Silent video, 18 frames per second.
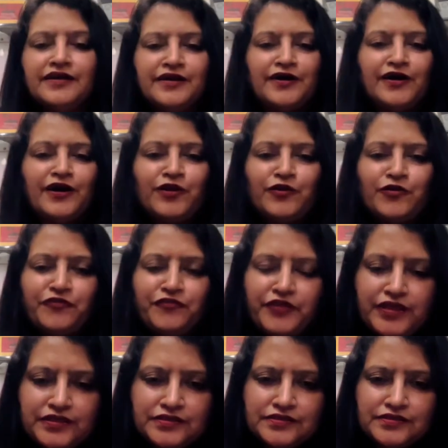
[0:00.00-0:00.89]
Hello
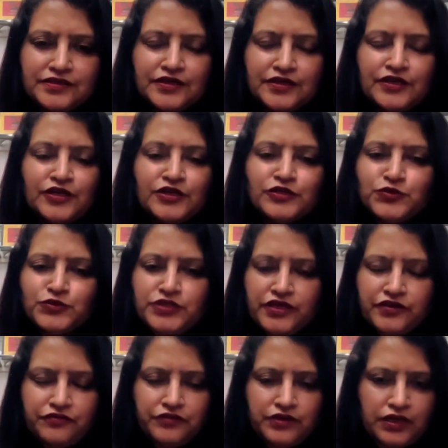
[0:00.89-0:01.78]
friends,
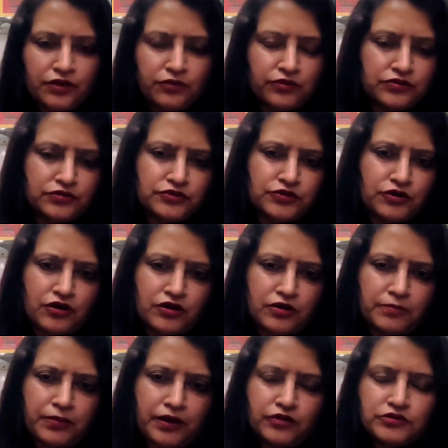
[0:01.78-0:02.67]
today we are going to talk
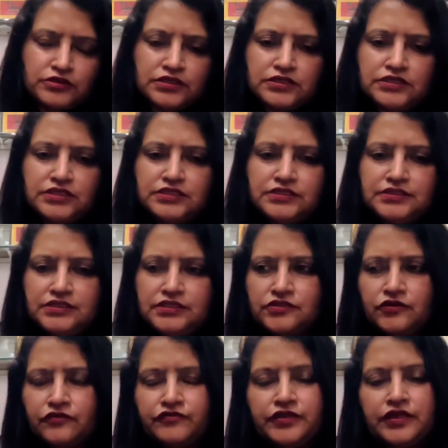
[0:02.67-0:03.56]
about a
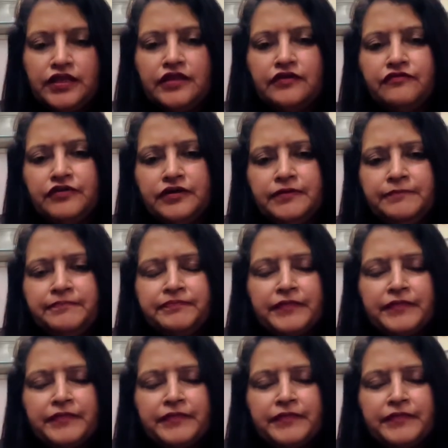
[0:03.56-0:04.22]
disease of the liver,